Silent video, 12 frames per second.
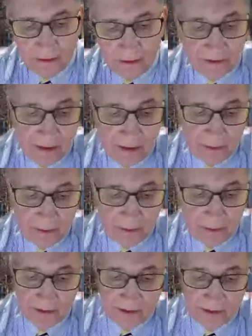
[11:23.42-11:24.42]
Let's say we
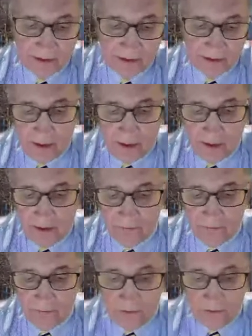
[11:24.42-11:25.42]
can say
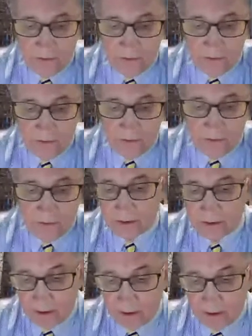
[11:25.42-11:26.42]
vehicle got
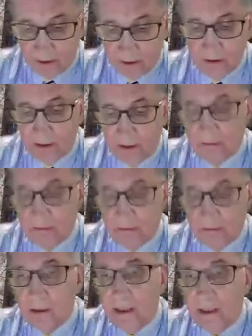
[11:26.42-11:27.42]
stuck,
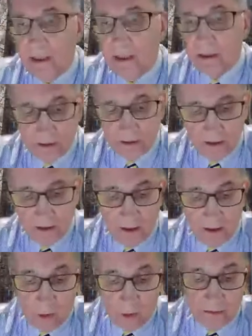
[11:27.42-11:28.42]
immobilized,
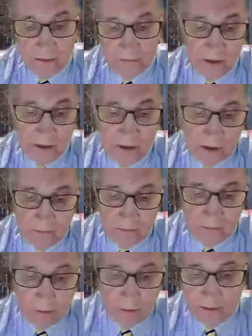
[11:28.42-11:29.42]
or vehicle
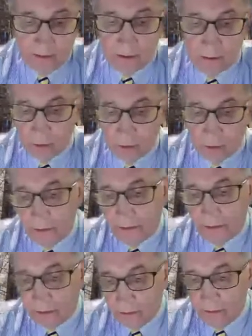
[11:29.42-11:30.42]
was able to
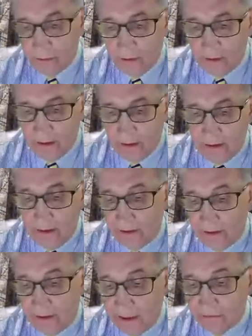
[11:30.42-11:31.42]
go through,
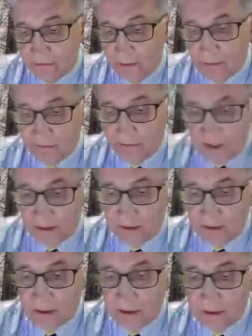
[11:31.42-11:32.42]
and then we
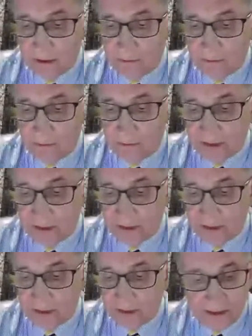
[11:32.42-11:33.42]
provide uh,
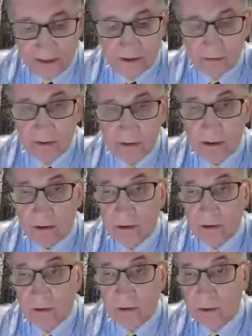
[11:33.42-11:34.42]
quantitative estimates
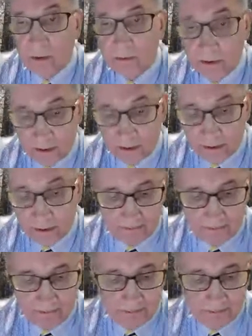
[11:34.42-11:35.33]
of mobility.